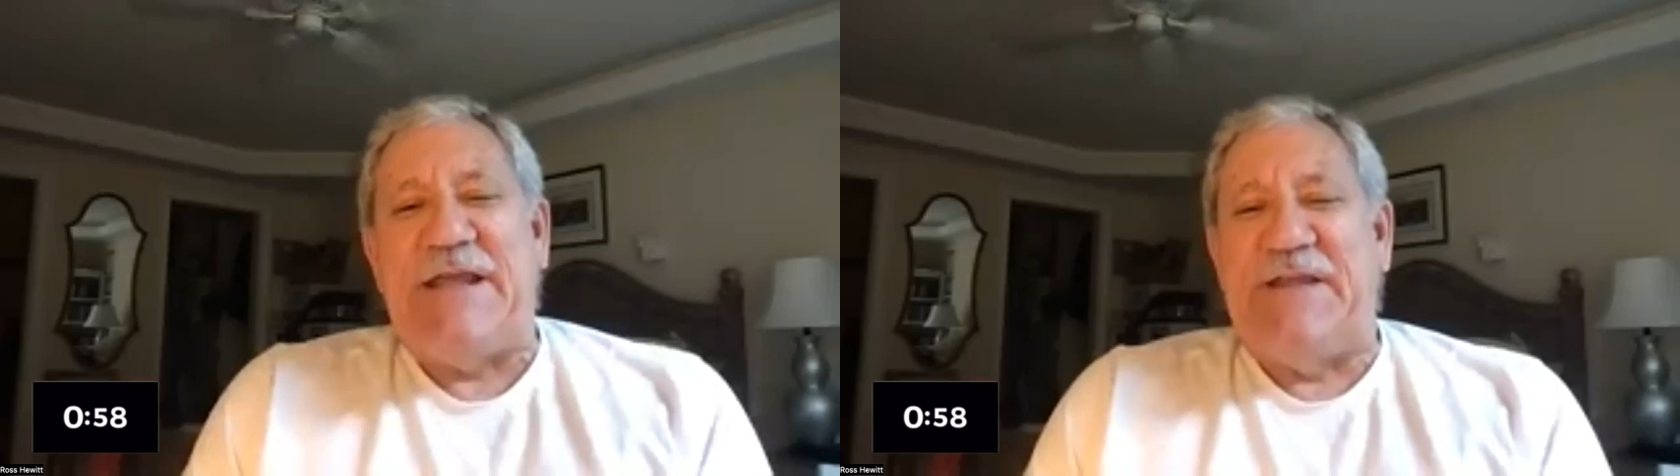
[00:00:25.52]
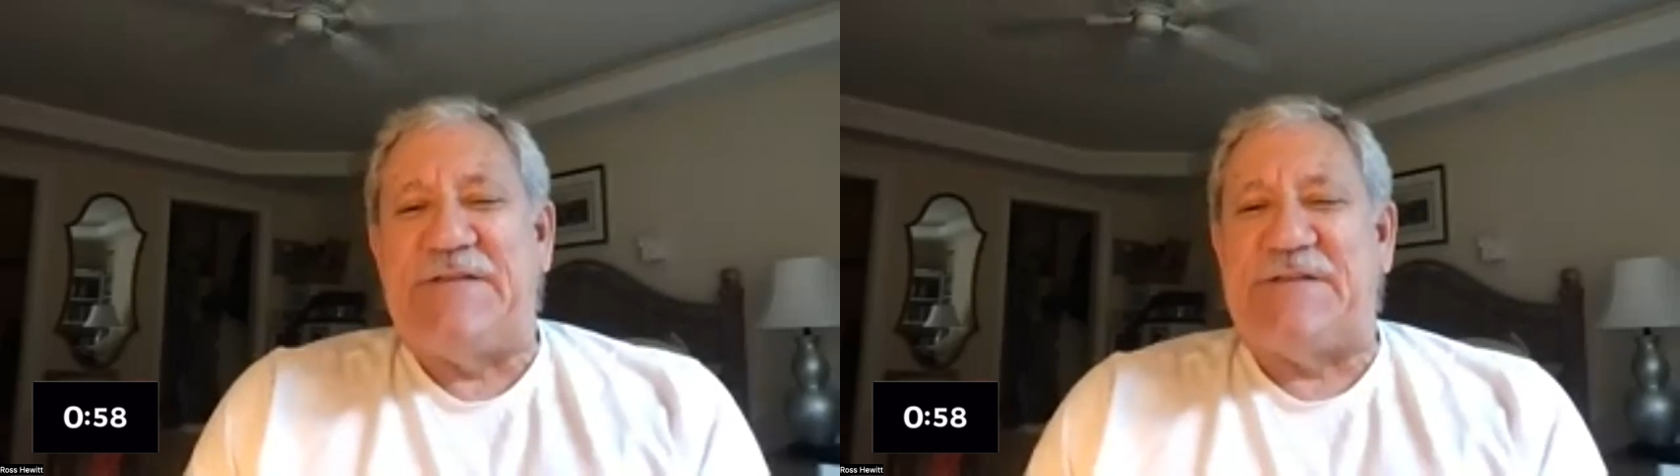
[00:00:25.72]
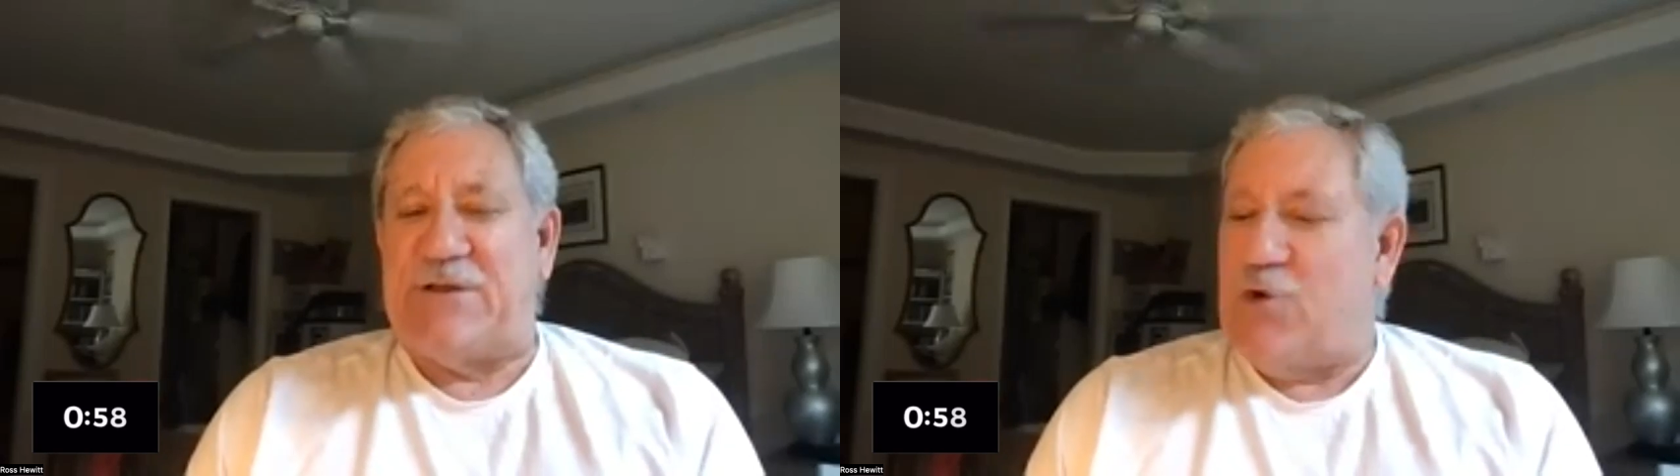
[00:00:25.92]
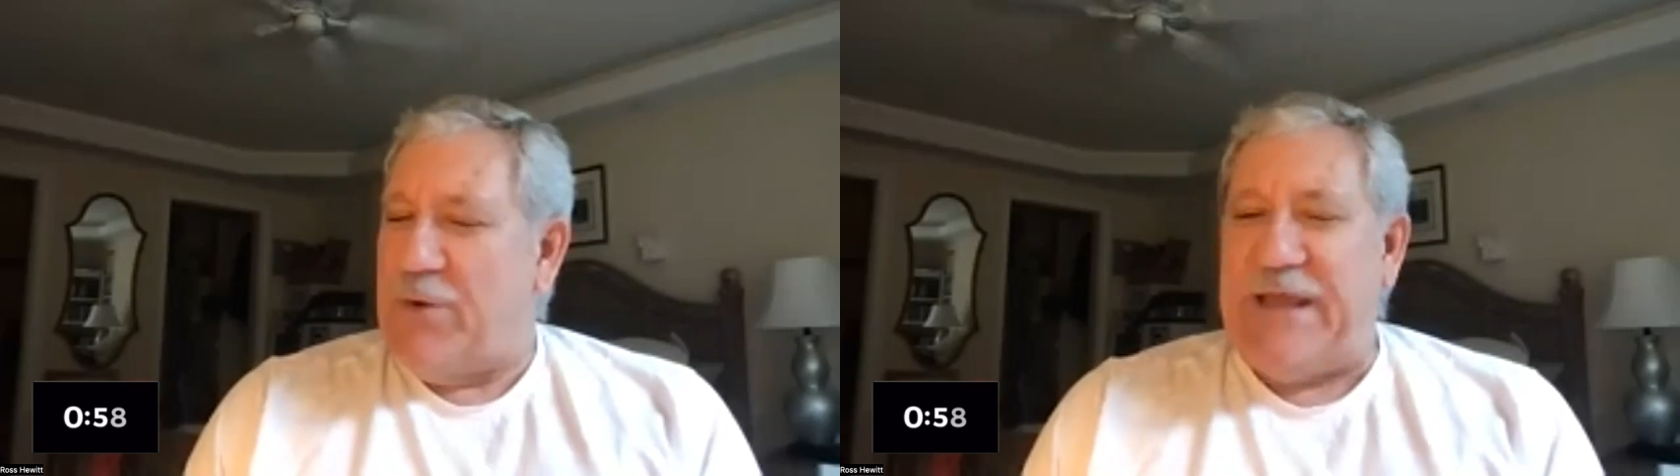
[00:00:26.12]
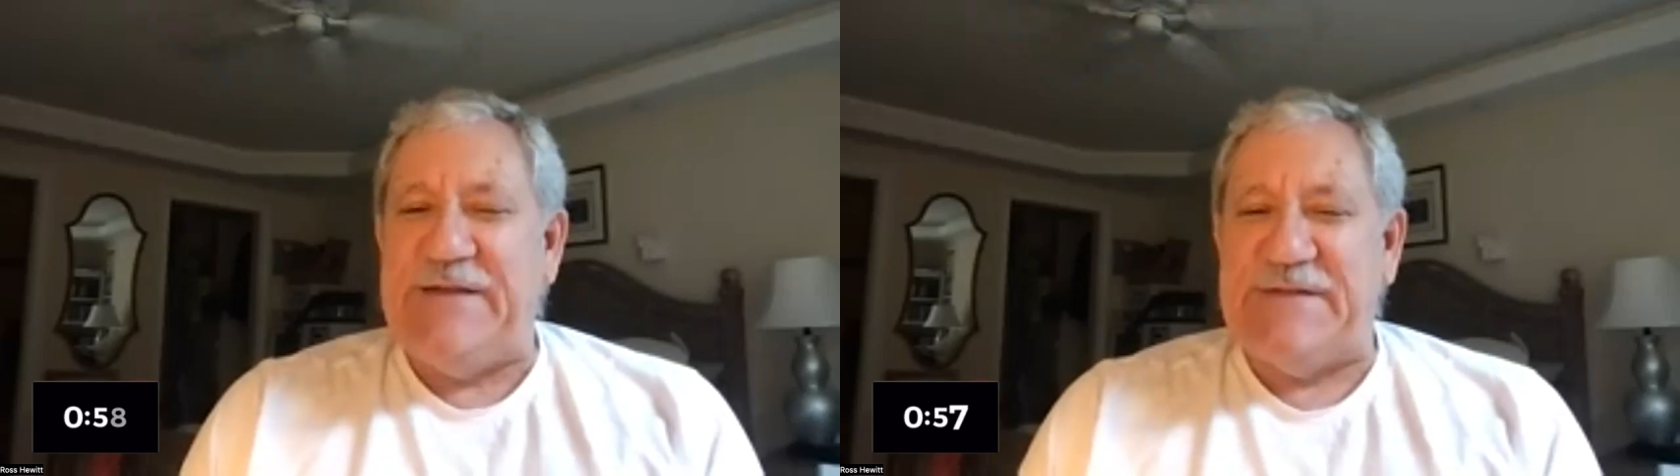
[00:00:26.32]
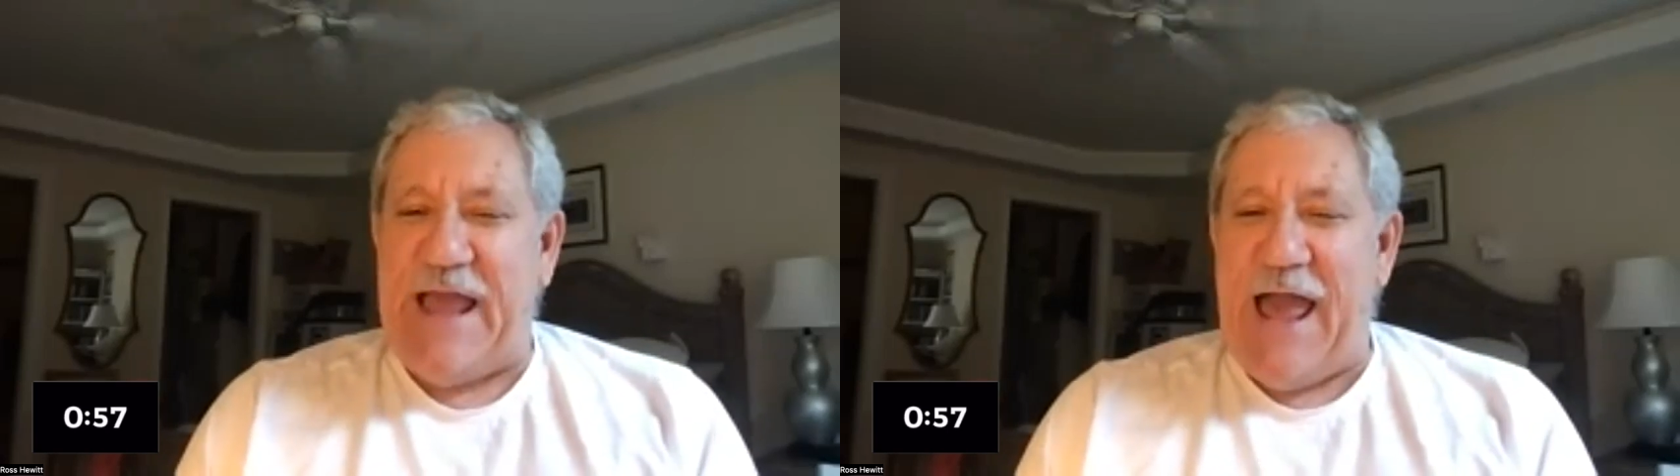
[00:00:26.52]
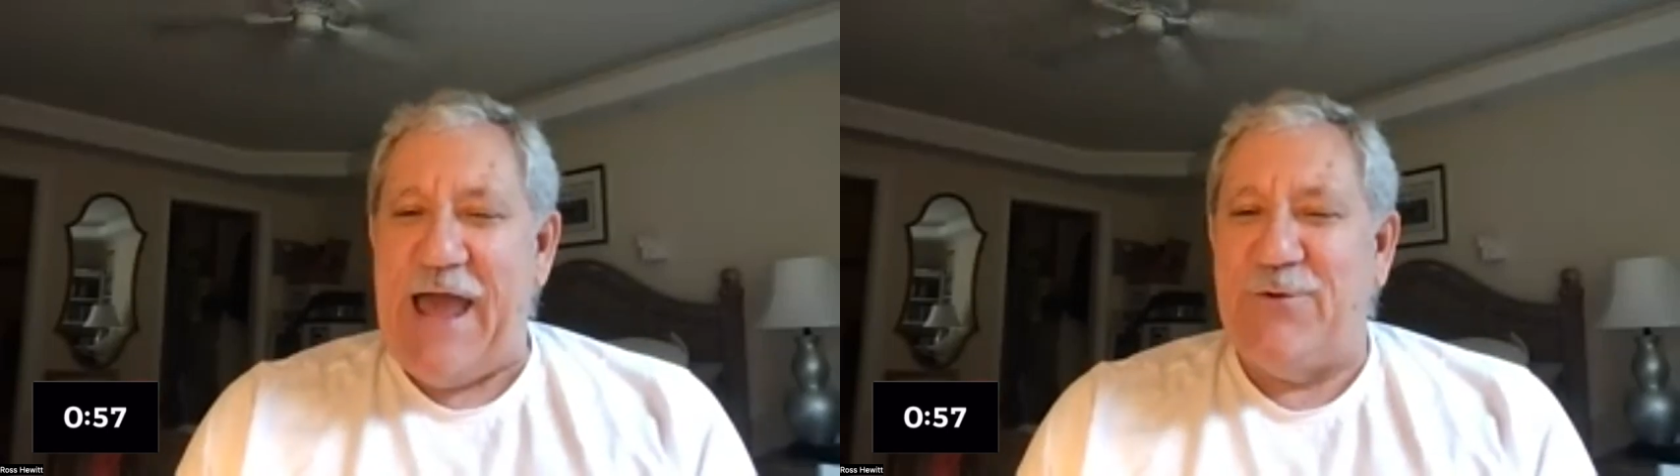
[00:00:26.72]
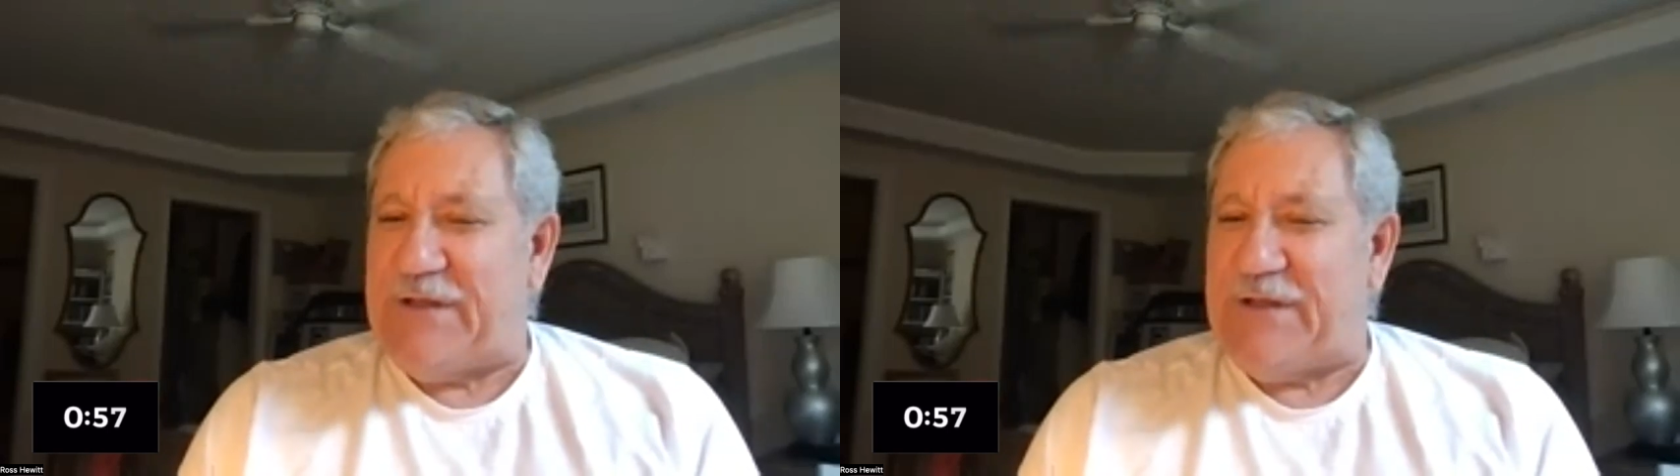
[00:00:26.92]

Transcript: is the queen's cat who